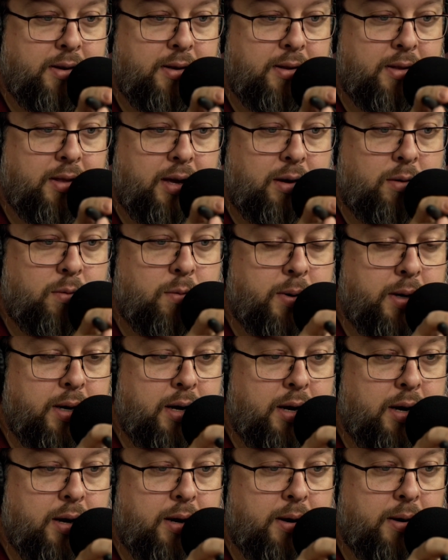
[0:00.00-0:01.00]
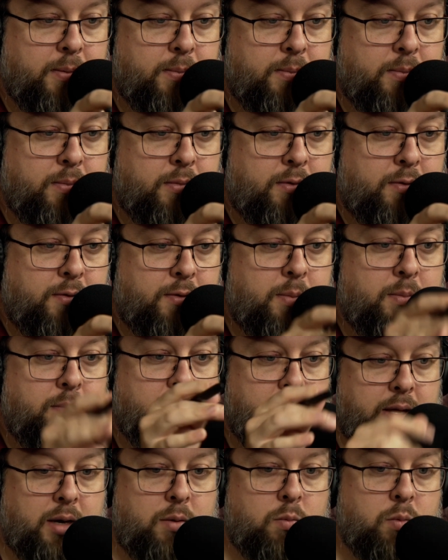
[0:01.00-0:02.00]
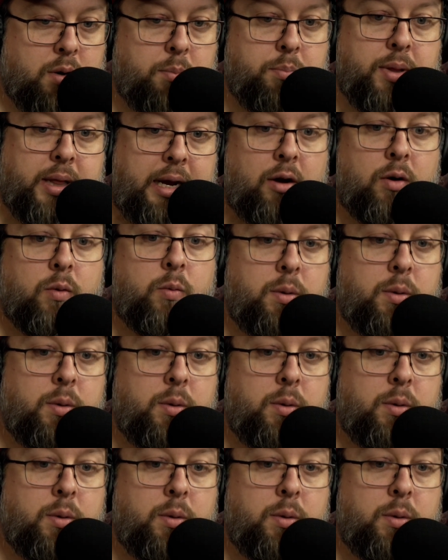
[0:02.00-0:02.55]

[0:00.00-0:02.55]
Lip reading: Like when from like what a player